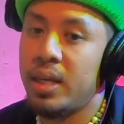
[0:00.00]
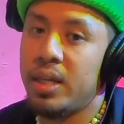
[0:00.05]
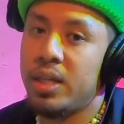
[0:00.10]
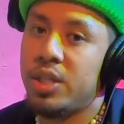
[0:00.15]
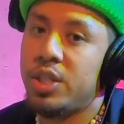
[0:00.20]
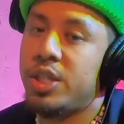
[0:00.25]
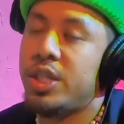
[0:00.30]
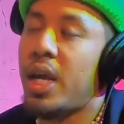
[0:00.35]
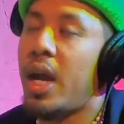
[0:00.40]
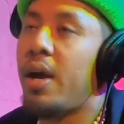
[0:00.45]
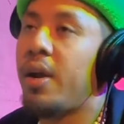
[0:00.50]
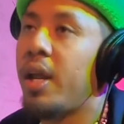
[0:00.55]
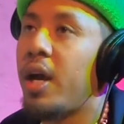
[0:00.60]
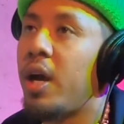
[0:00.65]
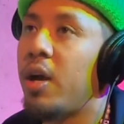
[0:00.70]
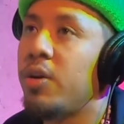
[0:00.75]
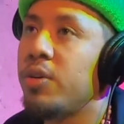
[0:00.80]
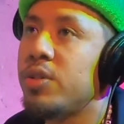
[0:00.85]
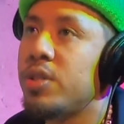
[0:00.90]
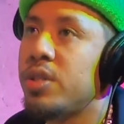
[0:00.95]
Shout
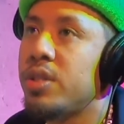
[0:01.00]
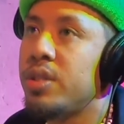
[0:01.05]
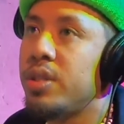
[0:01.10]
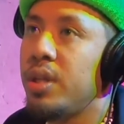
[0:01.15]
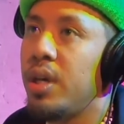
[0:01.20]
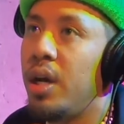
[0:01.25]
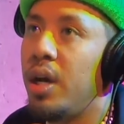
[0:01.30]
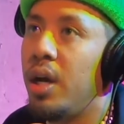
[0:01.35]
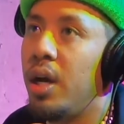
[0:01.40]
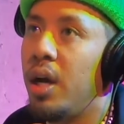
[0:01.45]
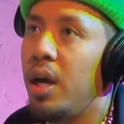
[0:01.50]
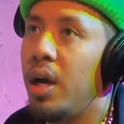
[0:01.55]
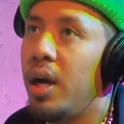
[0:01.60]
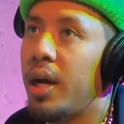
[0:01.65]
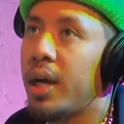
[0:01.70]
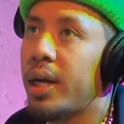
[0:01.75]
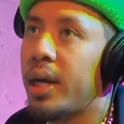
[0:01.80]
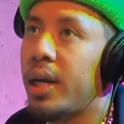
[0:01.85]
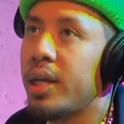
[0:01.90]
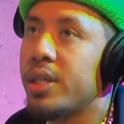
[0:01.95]
outs. I
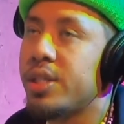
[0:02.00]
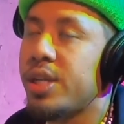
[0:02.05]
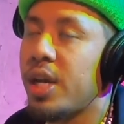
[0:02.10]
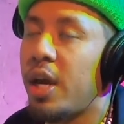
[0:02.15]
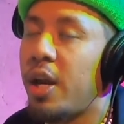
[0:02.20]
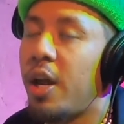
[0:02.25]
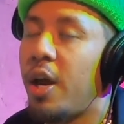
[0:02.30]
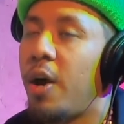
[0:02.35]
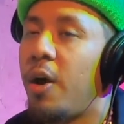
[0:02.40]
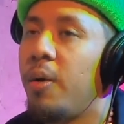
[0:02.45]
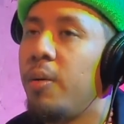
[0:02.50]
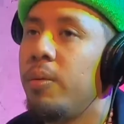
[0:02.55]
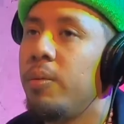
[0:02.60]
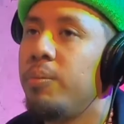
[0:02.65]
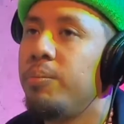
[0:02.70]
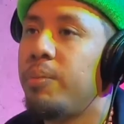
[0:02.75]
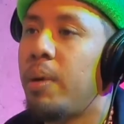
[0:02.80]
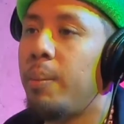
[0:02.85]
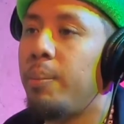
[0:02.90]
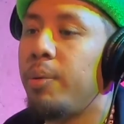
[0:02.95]
got to shout out
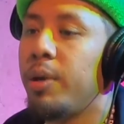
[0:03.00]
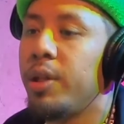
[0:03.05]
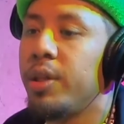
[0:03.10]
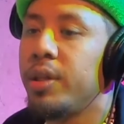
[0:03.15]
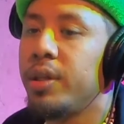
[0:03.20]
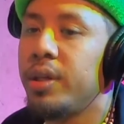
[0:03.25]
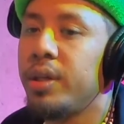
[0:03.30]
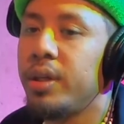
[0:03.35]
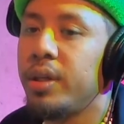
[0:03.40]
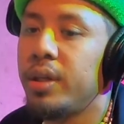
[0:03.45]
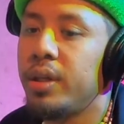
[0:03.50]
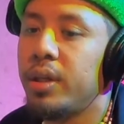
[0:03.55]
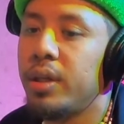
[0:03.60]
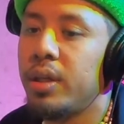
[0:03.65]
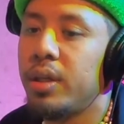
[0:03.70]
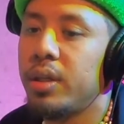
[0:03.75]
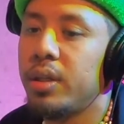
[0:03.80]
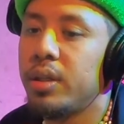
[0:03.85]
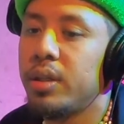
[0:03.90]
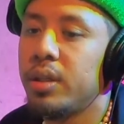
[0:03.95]
my brother,
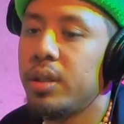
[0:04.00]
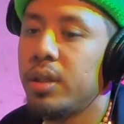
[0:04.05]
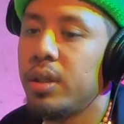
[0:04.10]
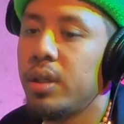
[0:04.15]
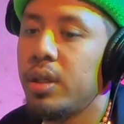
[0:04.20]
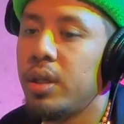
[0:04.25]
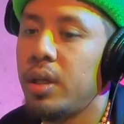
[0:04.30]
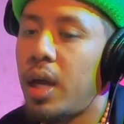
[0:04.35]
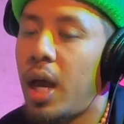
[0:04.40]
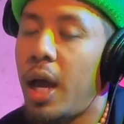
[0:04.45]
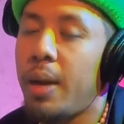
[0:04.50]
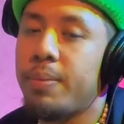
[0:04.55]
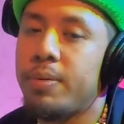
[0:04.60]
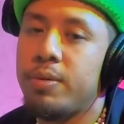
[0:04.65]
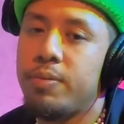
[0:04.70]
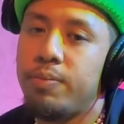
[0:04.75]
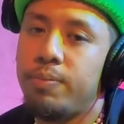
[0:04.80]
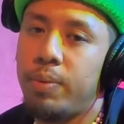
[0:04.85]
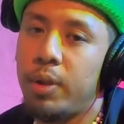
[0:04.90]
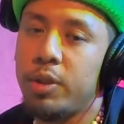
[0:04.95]

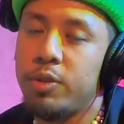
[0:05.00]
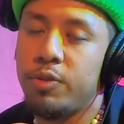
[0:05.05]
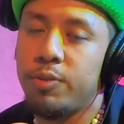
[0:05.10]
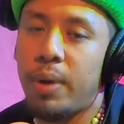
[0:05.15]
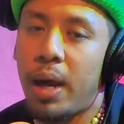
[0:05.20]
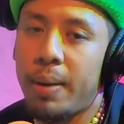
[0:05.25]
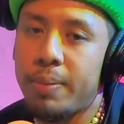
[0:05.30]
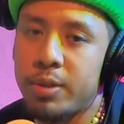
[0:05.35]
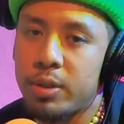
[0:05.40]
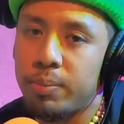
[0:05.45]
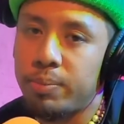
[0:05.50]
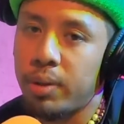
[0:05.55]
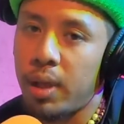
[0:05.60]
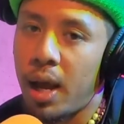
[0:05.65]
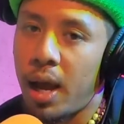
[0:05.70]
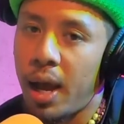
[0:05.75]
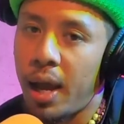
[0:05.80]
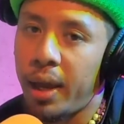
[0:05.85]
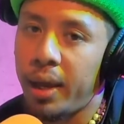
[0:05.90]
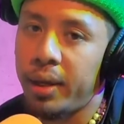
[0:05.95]
brothers from Hype
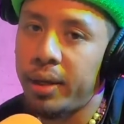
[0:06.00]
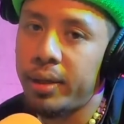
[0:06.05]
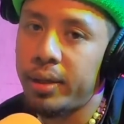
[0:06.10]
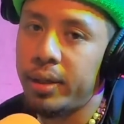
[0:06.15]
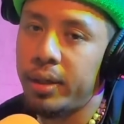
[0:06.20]
Supply,